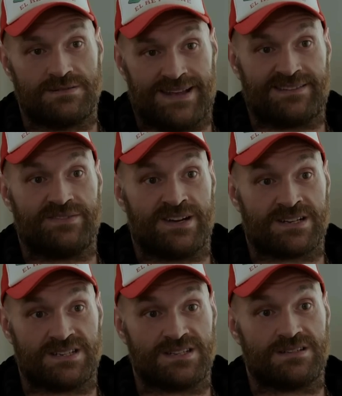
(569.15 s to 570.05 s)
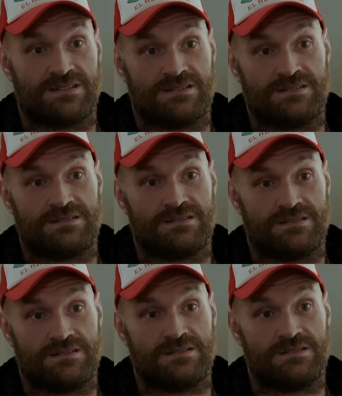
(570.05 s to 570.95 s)
That's a fact. Yeah.
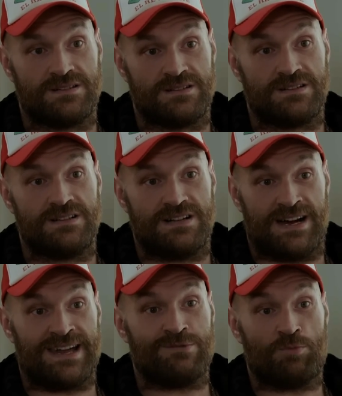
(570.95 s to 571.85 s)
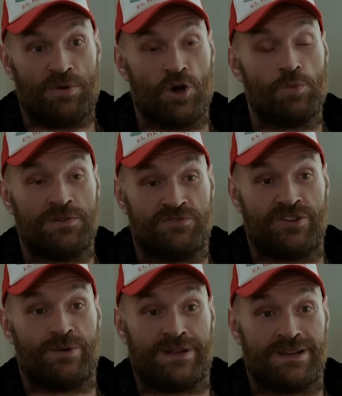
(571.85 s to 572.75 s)
And I would be open to
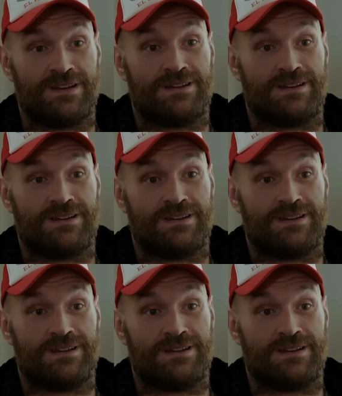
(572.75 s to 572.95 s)
doing it.